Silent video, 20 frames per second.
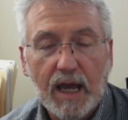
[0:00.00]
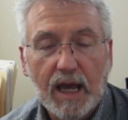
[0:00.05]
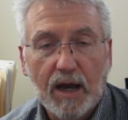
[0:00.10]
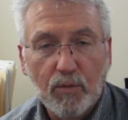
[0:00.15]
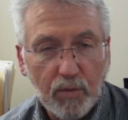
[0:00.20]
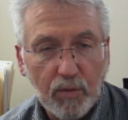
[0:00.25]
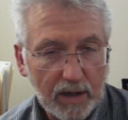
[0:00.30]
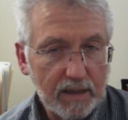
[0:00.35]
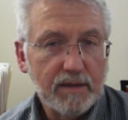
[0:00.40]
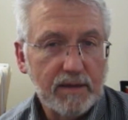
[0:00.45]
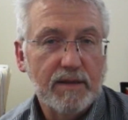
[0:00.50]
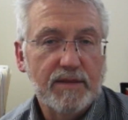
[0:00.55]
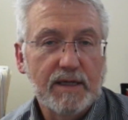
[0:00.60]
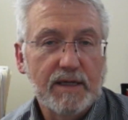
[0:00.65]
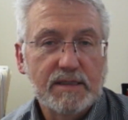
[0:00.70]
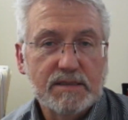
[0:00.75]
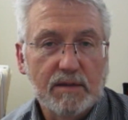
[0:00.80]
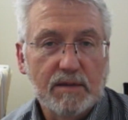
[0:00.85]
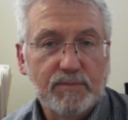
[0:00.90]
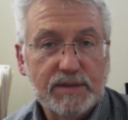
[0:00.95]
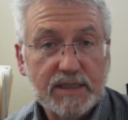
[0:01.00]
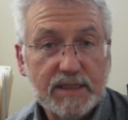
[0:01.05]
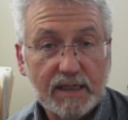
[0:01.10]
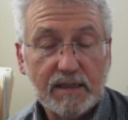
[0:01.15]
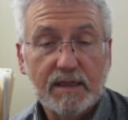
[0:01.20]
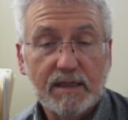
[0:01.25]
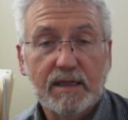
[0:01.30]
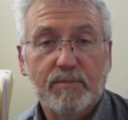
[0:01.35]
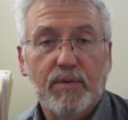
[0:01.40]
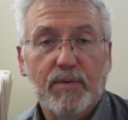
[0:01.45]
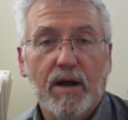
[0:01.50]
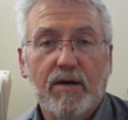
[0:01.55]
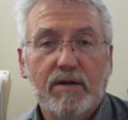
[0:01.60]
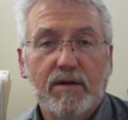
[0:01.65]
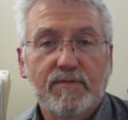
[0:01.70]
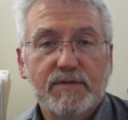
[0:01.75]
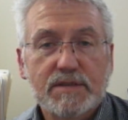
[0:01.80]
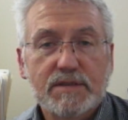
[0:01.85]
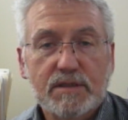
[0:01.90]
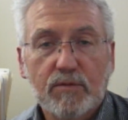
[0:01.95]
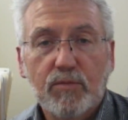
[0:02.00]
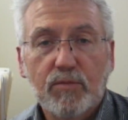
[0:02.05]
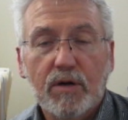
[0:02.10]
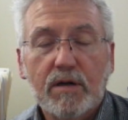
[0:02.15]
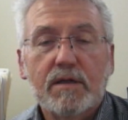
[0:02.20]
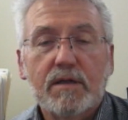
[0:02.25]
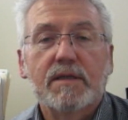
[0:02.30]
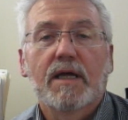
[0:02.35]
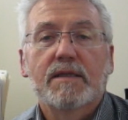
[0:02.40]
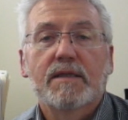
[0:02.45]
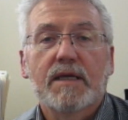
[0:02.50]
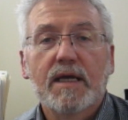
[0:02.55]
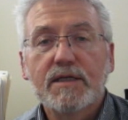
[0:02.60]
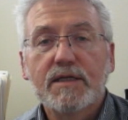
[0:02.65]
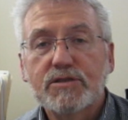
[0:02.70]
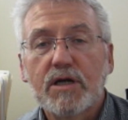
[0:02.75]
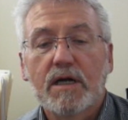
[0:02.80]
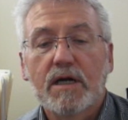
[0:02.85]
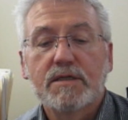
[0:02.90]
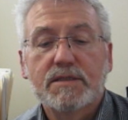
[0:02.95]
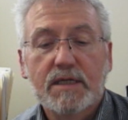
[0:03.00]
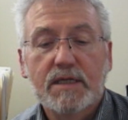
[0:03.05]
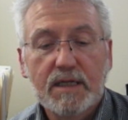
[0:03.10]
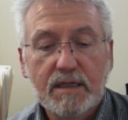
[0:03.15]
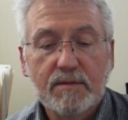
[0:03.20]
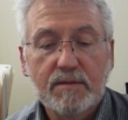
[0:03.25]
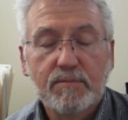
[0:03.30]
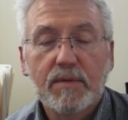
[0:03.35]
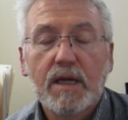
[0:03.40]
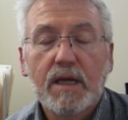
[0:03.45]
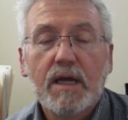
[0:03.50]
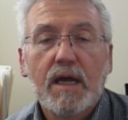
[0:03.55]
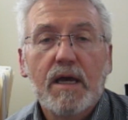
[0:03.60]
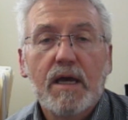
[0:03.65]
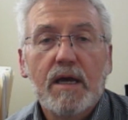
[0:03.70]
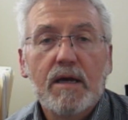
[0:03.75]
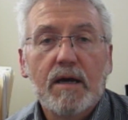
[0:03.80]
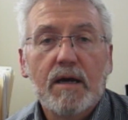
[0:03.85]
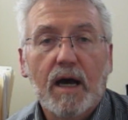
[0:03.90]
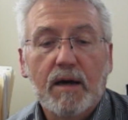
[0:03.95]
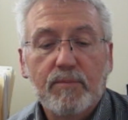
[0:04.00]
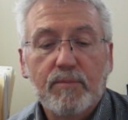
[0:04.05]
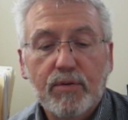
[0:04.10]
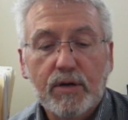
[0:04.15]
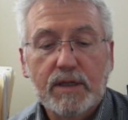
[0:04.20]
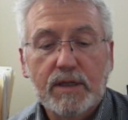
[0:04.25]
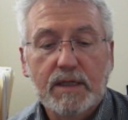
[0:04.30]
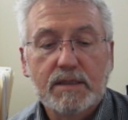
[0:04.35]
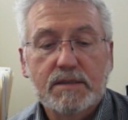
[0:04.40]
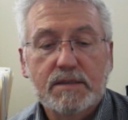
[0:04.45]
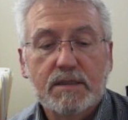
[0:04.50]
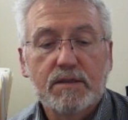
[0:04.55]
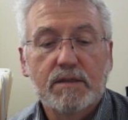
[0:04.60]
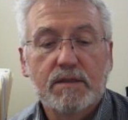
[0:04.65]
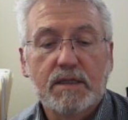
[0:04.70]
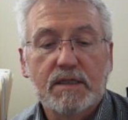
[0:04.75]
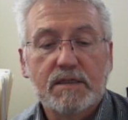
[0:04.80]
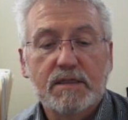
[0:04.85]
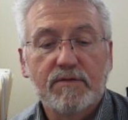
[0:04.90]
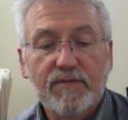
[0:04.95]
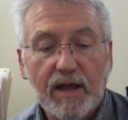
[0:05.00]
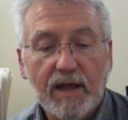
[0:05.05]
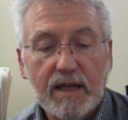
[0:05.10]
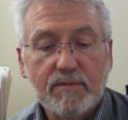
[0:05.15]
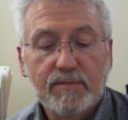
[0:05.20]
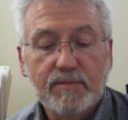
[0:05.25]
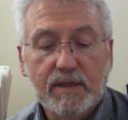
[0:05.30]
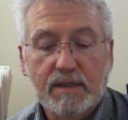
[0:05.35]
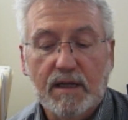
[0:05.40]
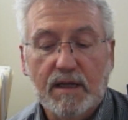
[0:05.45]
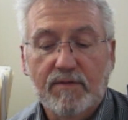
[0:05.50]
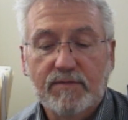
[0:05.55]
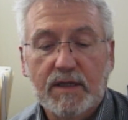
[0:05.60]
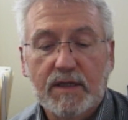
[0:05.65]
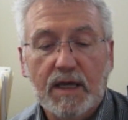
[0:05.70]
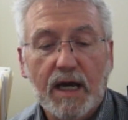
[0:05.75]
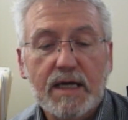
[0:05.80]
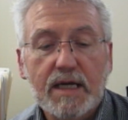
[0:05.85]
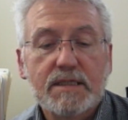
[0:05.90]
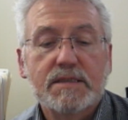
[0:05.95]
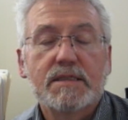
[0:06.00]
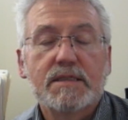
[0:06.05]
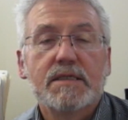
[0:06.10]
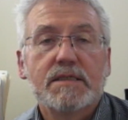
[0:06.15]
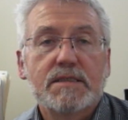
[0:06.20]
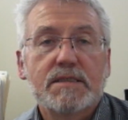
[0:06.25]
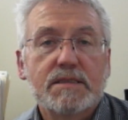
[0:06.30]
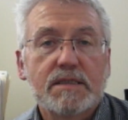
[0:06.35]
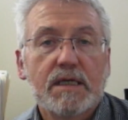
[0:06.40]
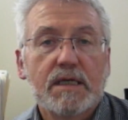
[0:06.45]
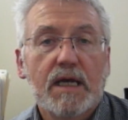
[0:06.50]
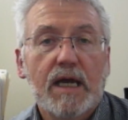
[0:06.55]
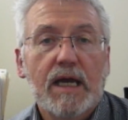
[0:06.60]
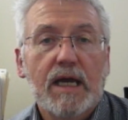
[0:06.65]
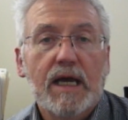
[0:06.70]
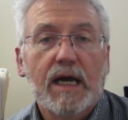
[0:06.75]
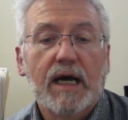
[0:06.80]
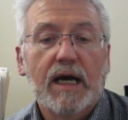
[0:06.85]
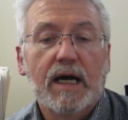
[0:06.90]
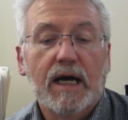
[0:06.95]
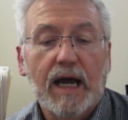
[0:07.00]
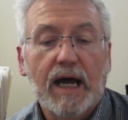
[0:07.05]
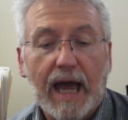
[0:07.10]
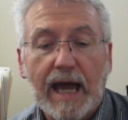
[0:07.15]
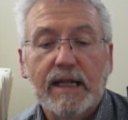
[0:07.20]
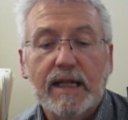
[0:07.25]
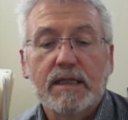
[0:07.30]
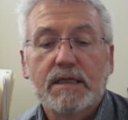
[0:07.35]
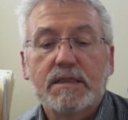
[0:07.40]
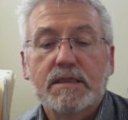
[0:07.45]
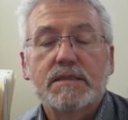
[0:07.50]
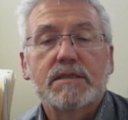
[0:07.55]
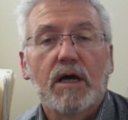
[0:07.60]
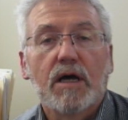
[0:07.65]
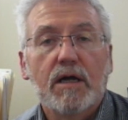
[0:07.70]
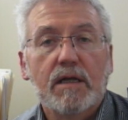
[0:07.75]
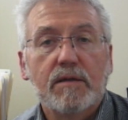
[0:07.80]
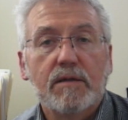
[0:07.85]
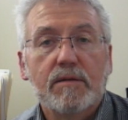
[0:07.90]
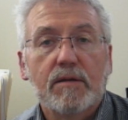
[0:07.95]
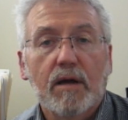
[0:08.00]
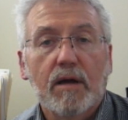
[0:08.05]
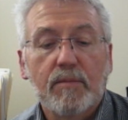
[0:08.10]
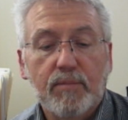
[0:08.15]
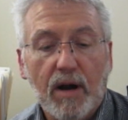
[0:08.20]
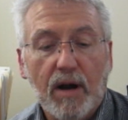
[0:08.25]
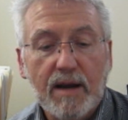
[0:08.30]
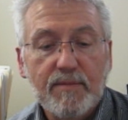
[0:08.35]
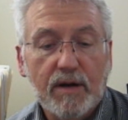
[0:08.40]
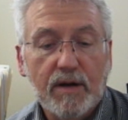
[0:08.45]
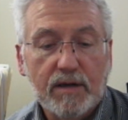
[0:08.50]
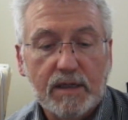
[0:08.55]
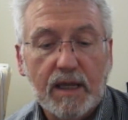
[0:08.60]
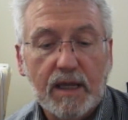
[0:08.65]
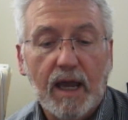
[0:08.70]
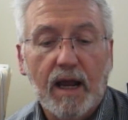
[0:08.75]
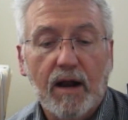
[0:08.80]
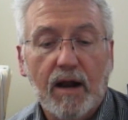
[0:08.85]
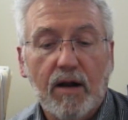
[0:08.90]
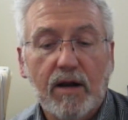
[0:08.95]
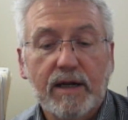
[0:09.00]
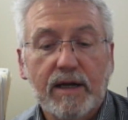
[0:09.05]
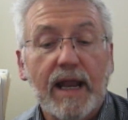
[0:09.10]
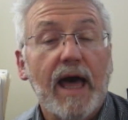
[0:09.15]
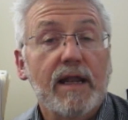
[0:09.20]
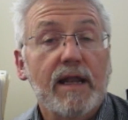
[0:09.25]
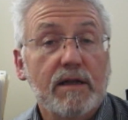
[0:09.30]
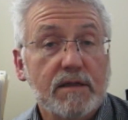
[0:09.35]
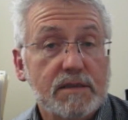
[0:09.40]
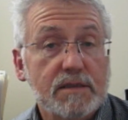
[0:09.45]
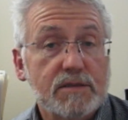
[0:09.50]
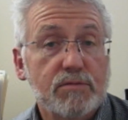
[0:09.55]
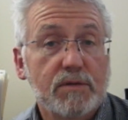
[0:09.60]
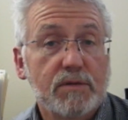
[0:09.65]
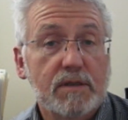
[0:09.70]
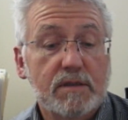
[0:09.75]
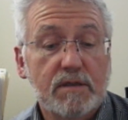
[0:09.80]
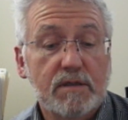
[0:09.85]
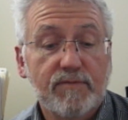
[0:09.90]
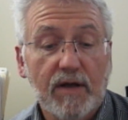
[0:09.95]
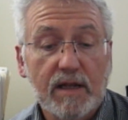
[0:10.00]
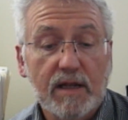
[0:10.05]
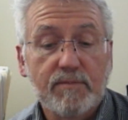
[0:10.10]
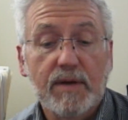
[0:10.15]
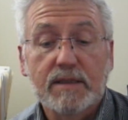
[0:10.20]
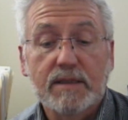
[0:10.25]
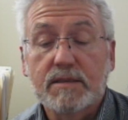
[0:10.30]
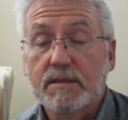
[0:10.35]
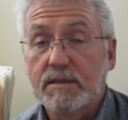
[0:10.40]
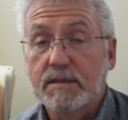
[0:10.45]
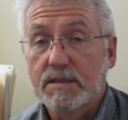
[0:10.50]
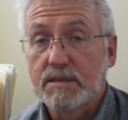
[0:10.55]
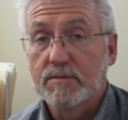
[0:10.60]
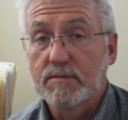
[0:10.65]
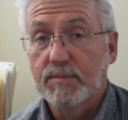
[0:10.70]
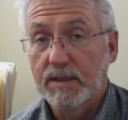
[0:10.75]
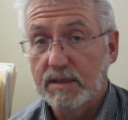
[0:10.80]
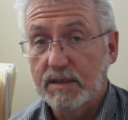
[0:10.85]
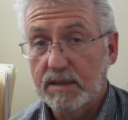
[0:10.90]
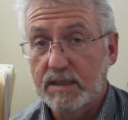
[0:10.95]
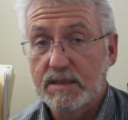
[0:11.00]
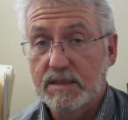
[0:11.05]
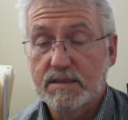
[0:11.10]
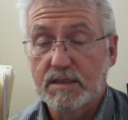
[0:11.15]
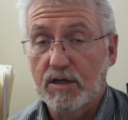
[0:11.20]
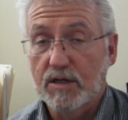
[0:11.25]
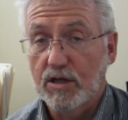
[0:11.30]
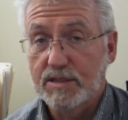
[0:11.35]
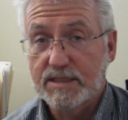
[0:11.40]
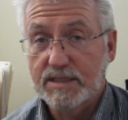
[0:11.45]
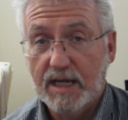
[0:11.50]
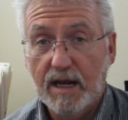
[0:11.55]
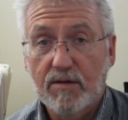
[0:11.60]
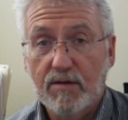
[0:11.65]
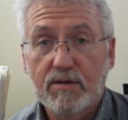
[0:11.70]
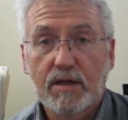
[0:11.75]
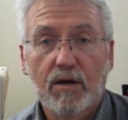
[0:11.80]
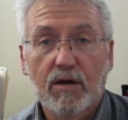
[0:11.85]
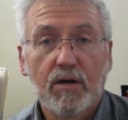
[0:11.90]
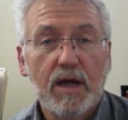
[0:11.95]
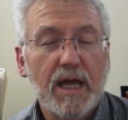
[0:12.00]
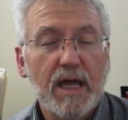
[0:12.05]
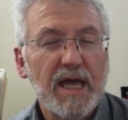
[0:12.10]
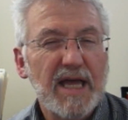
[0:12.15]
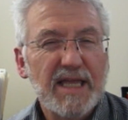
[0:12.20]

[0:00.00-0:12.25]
Uh, one of the things I'm particularly proud of is the work that the HCARDD team uh, put into the development of the ICES uh, atlas on primary care and adults with developmental disabilities in Ontario.